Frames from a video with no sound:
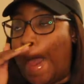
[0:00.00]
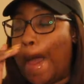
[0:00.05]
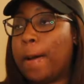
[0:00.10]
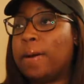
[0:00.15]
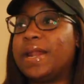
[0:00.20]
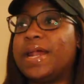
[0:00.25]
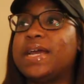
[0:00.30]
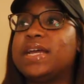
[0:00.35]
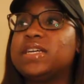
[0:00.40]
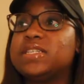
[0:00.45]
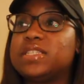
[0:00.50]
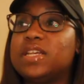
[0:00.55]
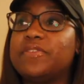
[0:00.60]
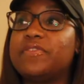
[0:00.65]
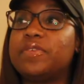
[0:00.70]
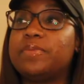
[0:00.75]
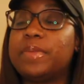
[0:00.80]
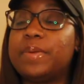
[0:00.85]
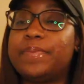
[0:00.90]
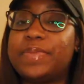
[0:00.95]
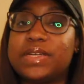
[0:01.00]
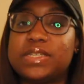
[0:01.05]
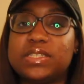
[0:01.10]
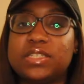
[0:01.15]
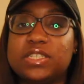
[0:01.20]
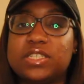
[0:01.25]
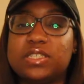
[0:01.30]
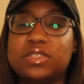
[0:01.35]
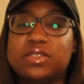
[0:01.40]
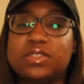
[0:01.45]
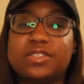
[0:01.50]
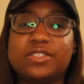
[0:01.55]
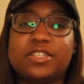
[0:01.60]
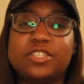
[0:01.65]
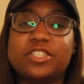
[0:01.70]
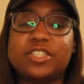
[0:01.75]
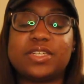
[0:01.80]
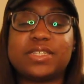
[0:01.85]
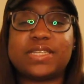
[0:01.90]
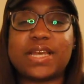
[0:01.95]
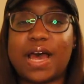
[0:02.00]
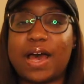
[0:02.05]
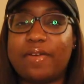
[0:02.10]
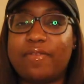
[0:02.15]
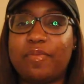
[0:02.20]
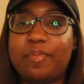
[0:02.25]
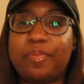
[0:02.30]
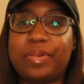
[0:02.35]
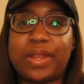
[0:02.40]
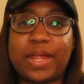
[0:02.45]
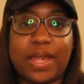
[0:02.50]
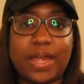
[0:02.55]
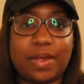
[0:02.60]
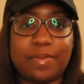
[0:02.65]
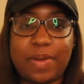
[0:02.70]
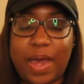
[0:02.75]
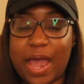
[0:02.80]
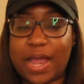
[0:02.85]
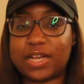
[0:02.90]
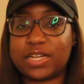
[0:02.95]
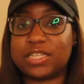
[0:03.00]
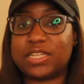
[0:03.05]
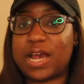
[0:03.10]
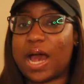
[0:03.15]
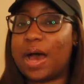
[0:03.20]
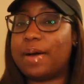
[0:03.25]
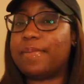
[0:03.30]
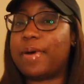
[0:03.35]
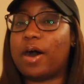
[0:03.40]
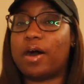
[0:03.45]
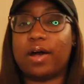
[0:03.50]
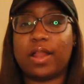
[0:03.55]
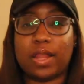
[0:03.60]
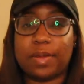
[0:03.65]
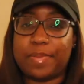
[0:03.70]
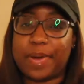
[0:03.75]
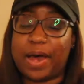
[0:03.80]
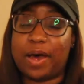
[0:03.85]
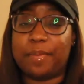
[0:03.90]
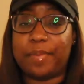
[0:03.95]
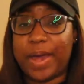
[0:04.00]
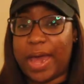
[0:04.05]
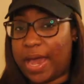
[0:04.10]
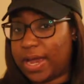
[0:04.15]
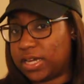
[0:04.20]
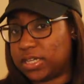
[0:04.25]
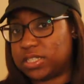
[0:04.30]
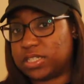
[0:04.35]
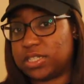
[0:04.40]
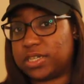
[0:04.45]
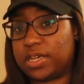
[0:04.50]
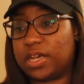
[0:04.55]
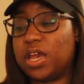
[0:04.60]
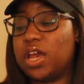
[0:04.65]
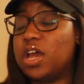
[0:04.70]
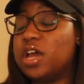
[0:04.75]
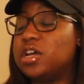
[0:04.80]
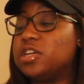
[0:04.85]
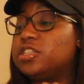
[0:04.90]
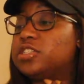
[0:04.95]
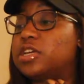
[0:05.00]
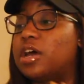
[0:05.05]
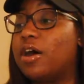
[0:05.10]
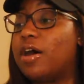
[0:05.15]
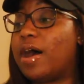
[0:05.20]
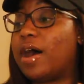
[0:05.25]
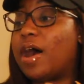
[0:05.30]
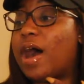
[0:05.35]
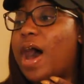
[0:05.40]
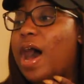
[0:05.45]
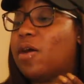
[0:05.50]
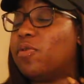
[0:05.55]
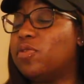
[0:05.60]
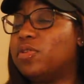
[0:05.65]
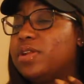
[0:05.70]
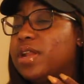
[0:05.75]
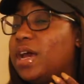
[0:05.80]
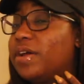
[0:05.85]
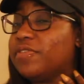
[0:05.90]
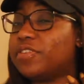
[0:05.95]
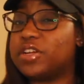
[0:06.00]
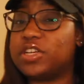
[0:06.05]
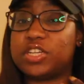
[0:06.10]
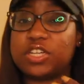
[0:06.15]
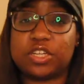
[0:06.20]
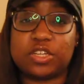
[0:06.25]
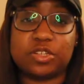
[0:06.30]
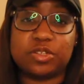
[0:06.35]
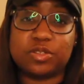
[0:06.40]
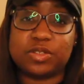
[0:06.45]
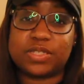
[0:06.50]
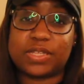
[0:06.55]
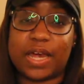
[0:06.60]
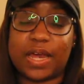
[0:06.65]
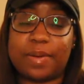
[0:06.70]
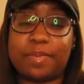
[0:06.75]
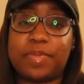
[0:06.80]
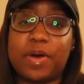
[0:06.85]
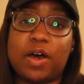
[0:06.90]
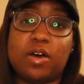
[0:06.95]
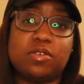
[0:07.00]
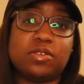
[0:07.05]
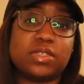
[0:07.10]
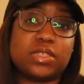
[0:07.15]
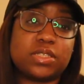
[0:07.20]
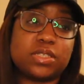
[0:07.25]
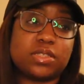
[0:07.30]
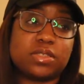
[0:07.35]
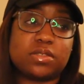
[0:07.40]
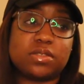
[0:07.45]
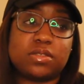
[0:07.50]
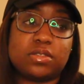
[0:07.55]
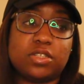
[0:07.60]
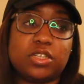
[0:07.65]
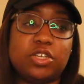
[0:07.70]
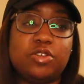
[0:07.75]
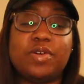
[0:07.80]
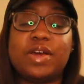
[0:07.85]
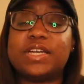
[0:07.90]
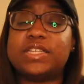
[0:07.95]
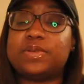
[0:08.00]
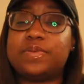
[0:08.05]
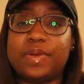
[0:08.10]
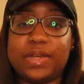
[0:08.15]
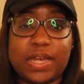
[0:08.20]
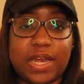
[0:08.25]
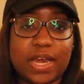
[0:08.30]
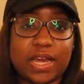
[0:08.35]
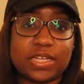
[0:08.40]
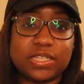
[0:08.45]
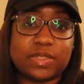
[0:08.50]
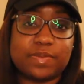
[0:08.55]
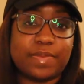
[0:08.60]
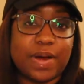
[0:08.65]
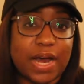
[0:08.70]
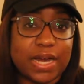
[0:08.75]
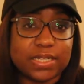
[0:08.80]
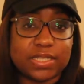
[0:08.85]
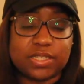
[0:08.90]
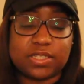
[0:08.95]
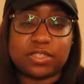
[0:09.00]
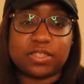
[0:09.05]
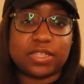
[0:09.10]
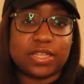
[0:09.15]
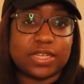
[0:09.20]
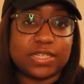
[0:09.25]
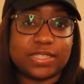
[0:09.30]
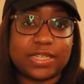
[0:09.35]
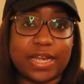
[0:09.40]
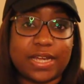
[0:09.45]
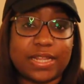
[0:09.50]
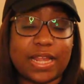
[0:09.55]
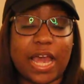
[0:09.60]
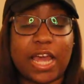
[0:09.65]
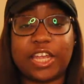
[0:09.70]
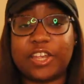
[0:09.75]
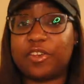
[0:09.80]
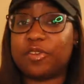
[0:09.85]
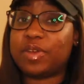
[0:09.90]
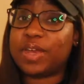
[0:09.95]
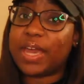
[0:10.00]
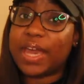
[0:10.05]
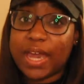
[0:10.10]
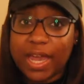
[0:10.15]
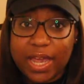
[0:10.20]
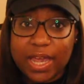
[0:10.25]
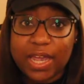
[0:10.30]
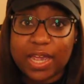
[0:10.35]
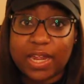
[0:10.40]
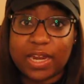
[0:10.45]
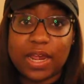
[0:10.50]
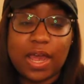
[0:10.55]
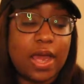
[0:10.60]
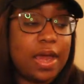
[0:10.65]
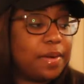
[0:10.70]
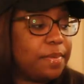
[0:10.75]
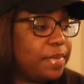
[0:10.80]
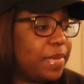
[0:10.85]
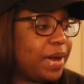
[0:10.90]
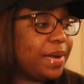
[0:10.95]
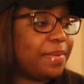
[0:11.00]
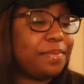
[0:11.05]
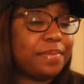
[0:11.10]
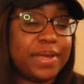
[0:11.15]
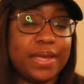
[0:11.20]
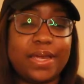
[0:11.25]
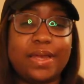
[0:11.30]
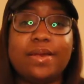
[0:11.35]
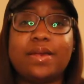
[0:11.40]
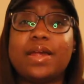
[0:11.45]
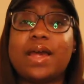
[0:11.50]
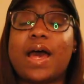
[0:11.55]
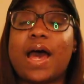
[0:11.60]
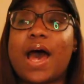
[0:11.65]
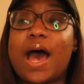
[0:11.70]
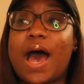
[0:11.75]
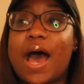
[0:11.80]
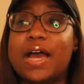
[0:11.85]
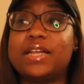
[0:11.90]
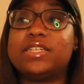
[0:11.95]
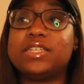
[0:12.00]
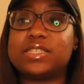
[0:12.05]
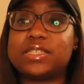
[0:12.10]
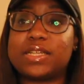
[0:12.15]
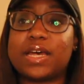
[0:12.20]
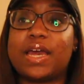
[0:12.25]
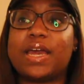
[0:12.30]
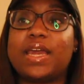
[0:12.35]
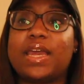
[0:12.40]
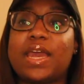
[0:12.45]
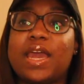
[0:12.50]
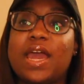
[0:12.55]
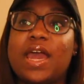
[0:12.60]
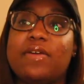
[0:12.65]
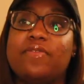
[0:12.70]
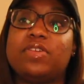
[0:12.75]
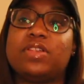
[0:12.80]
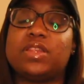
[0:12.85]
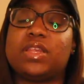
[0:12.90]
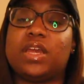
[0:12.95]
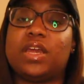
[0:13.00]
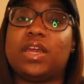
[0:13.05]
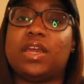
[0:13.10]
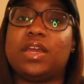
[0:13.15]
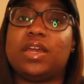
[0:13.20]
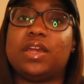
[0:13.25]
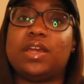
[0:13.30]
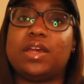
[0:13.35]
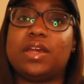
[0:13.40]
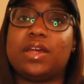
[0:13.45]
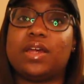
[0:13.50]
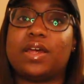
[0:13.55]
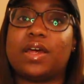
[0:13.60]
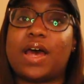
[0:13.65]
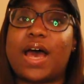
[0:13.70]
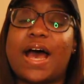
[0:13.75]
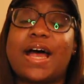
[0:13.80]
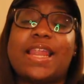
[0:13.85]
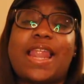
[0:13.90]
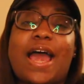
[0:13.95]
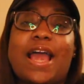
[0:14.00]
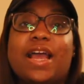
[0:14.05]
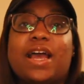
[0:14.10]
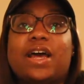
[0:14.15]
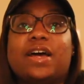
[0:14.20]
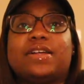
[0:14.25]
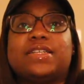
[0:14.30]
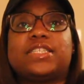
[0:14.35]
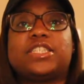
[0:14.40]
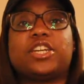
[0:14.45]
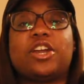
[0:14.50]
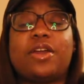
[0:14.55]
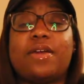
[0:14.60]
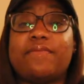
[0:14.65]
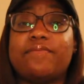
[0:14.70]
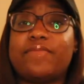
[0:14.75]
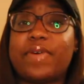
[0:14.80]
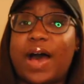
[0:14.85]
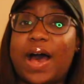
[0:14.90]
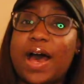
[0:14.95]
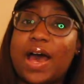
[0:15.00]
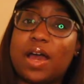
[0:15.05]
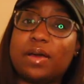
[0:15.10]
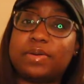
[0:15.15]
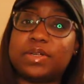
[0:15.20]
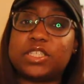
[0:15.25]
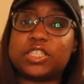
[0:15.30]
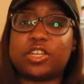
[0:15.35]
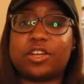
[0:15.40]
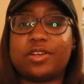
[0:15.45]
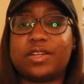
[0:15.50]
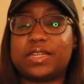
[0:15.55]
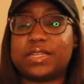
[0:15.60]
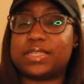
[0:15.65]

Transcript: when I get stuff from a business to just have plain packaging, I'm all about packaging. So I will never use like post USPS boxes and things like that. You can, but me, I just like everything. I like a certain vibe, a certain